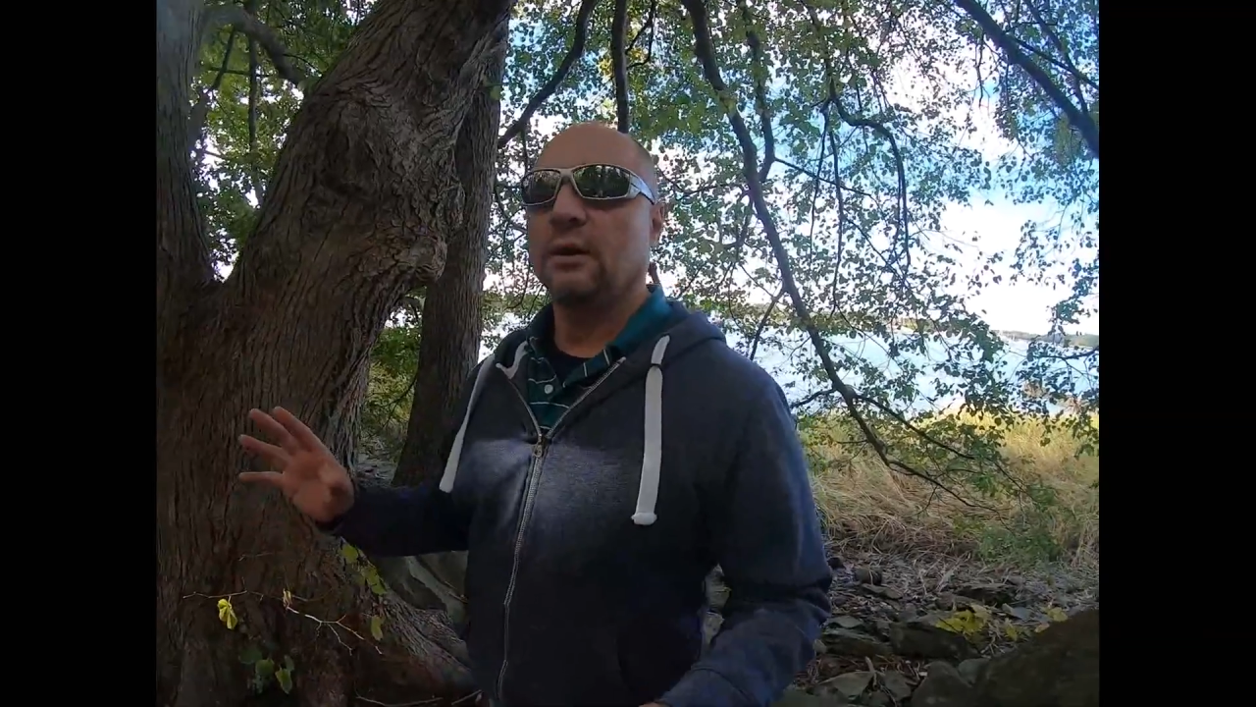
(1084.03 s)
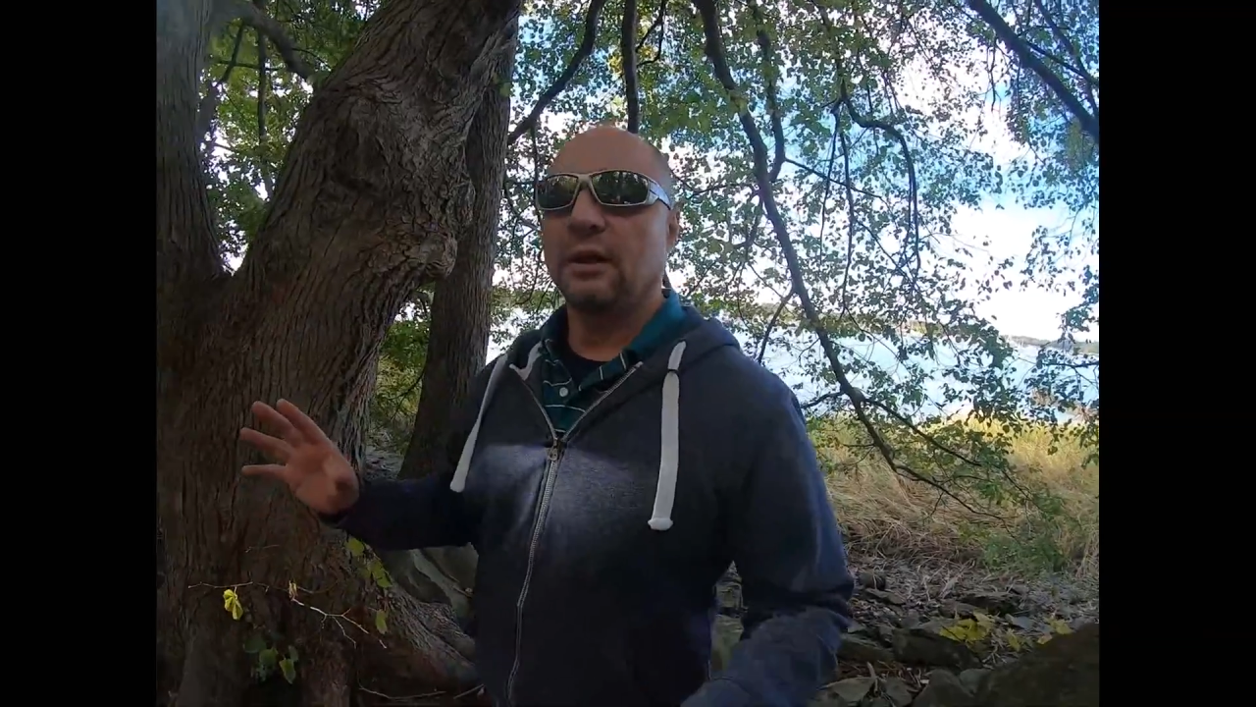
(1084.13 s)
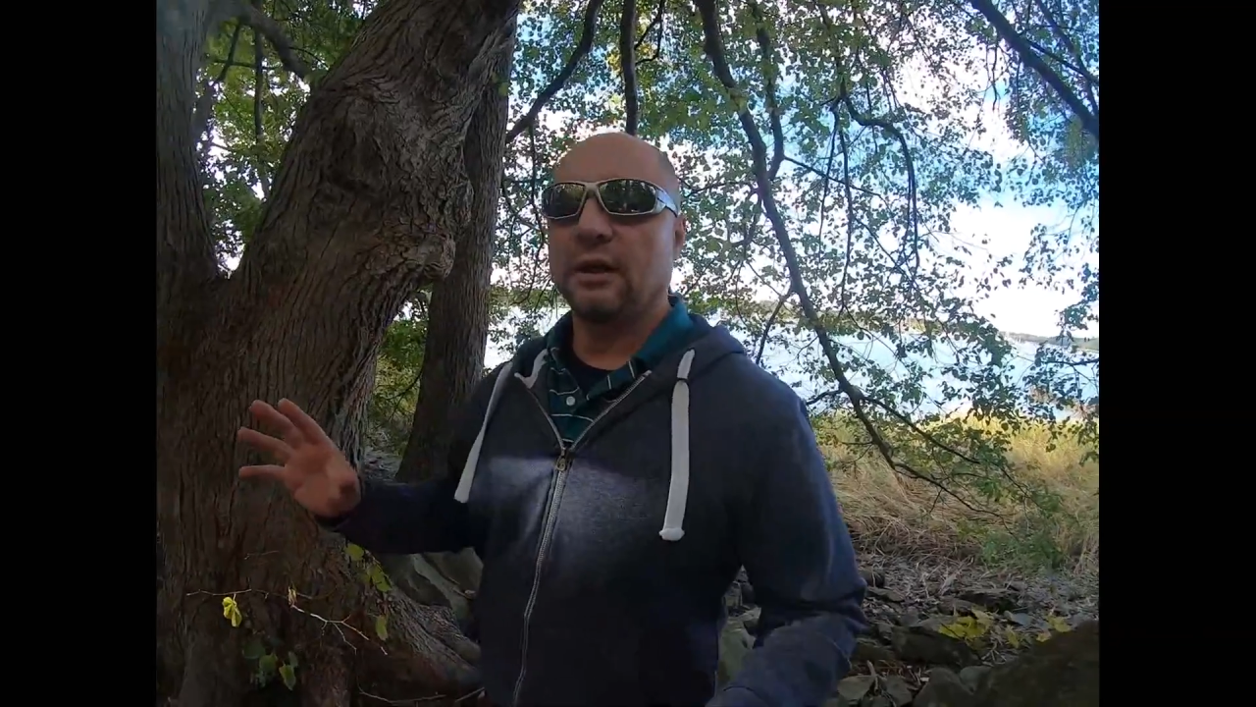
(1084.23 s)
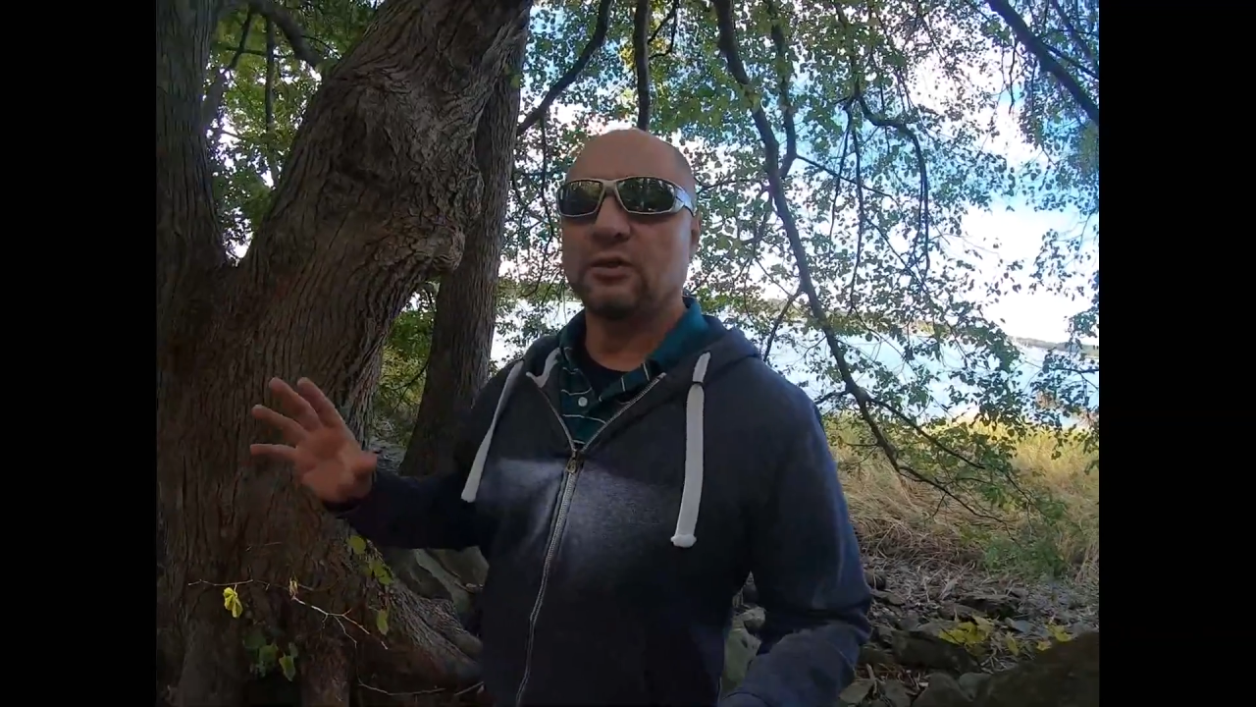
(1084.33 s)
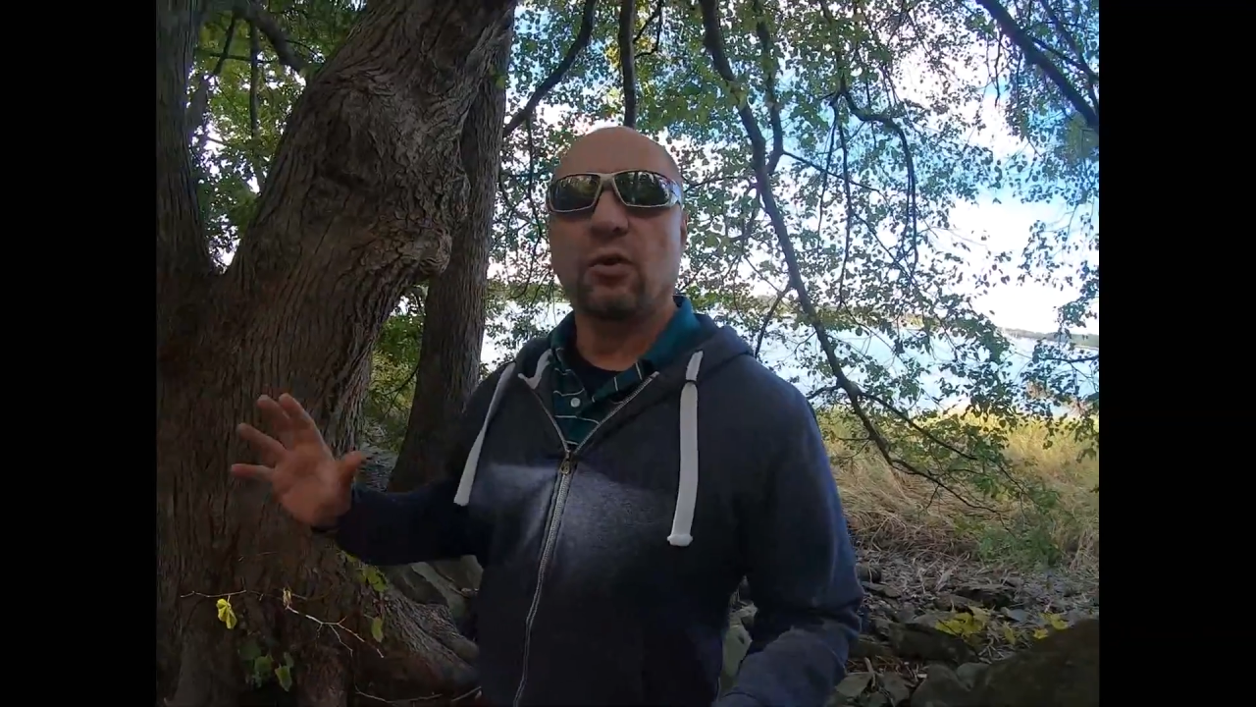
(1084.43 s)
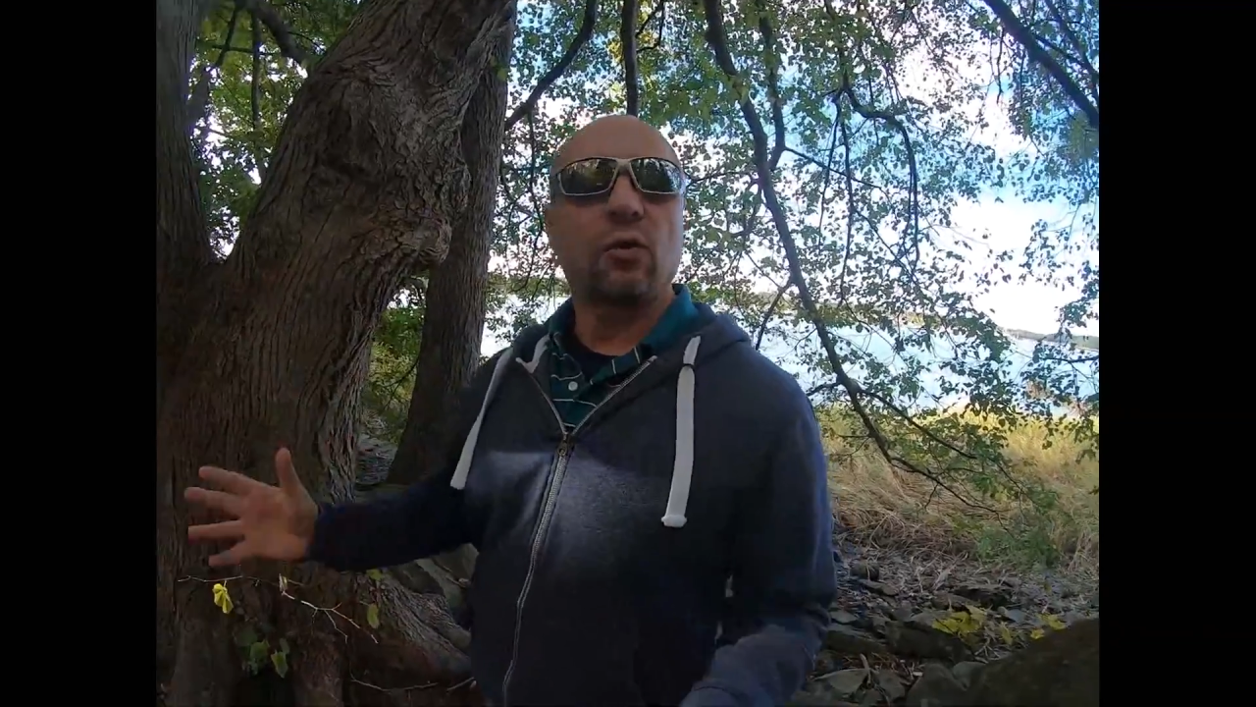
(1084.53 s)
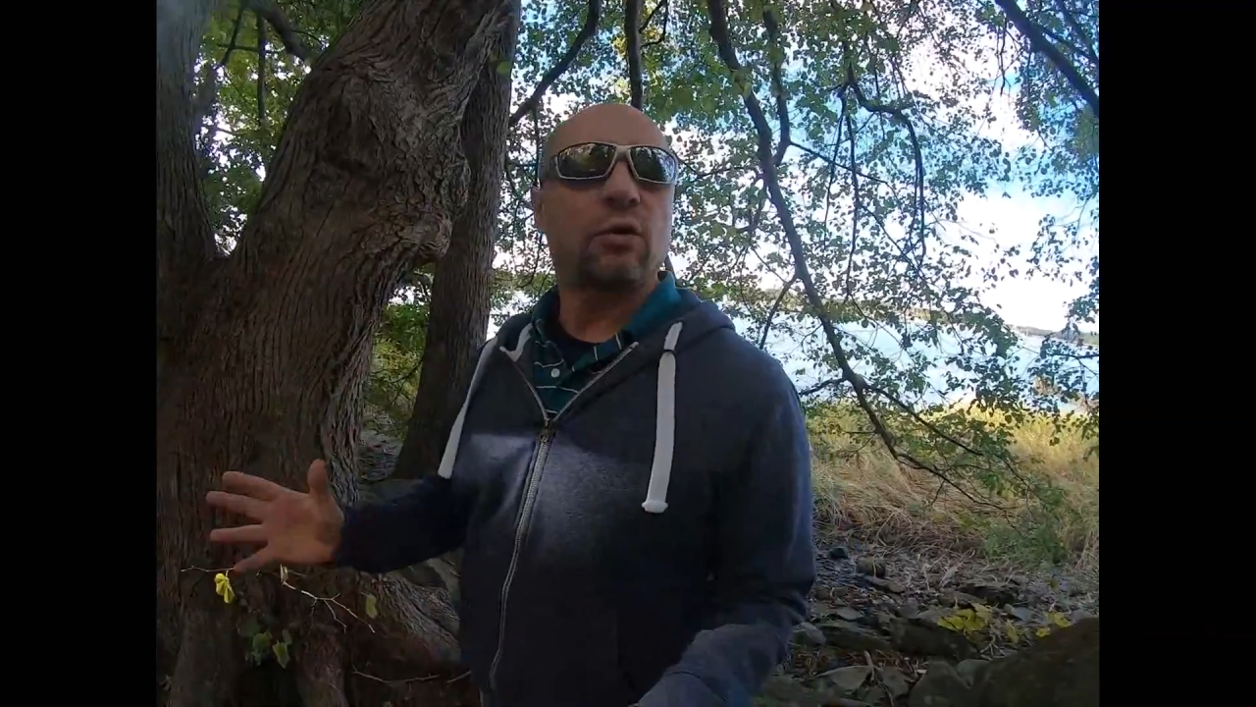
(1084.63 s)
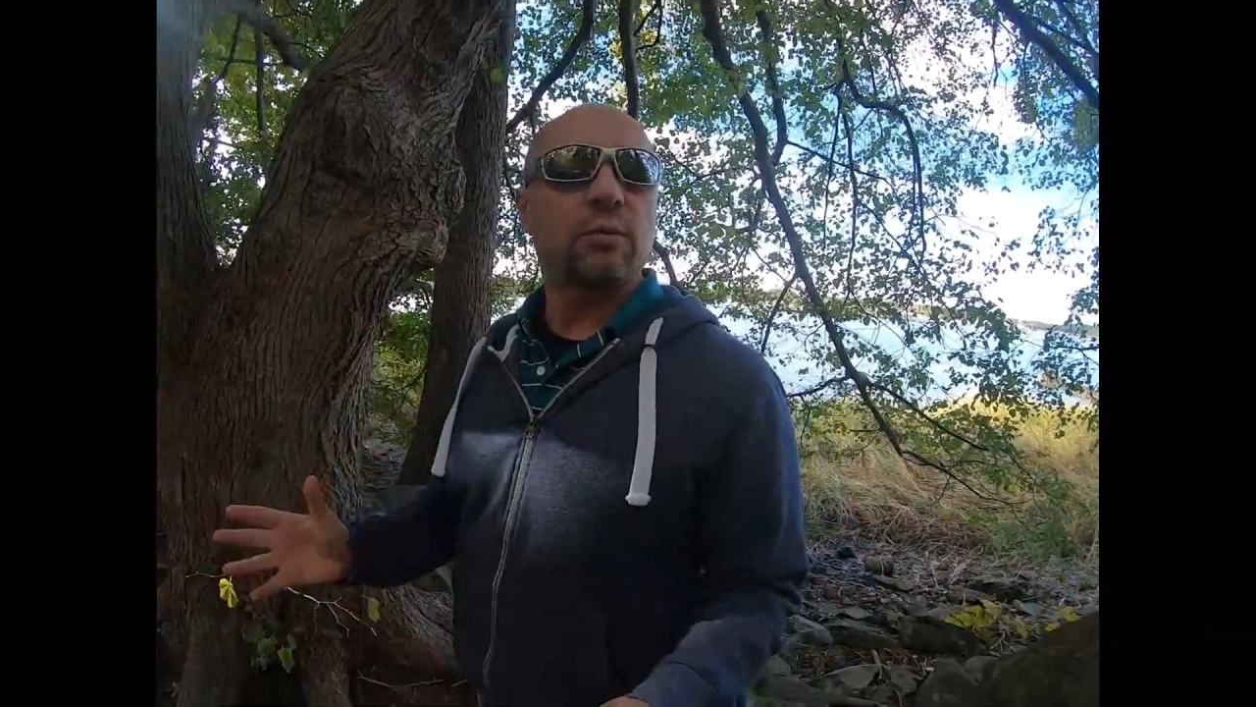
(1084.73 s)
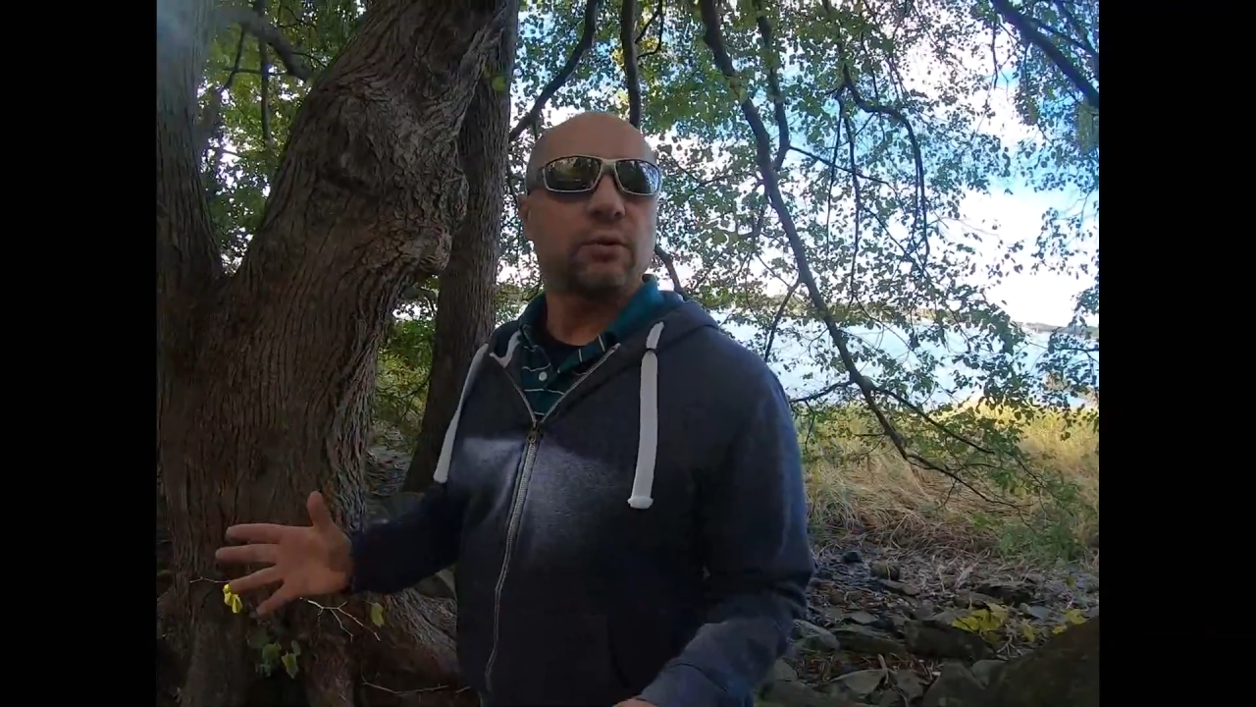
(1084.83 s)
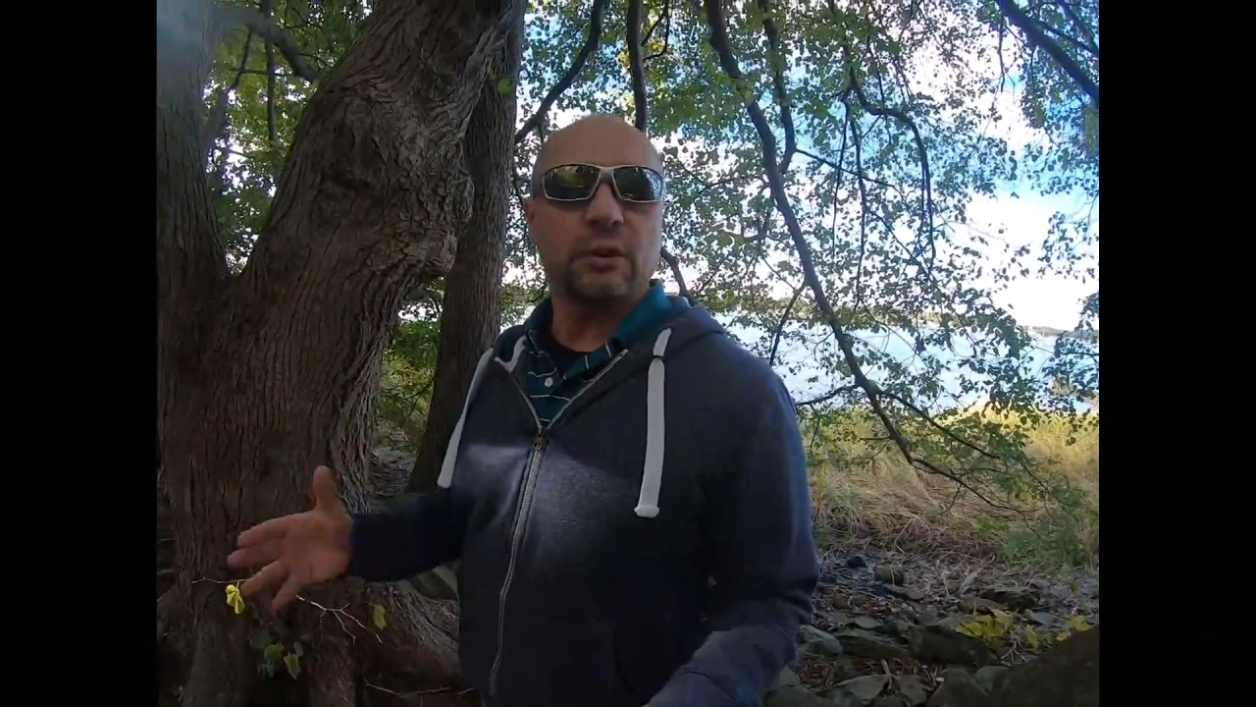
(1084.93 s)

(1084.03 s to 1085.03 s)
and it's horrible,